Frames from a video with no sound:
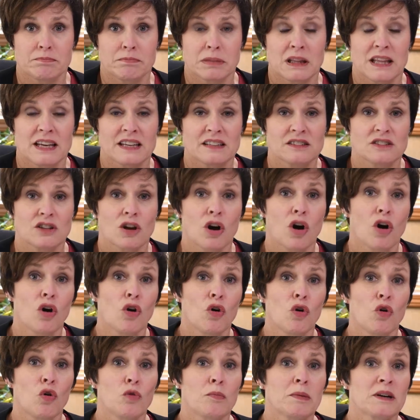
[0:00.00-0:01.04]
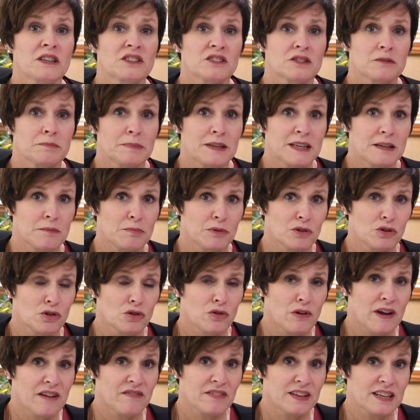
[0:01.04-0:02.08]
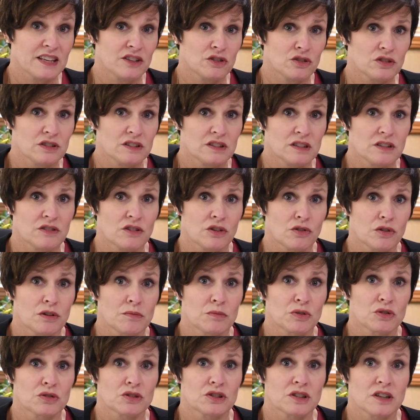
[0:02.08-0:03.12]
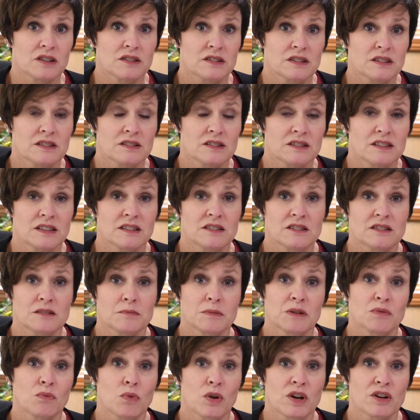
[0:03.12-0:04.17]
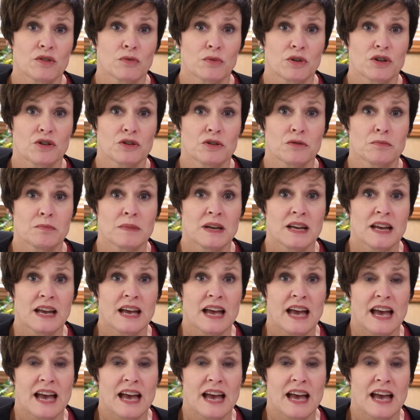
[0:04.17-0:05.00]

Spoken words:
placed a whole bunch of people who have interest in the criminal justice system in one room,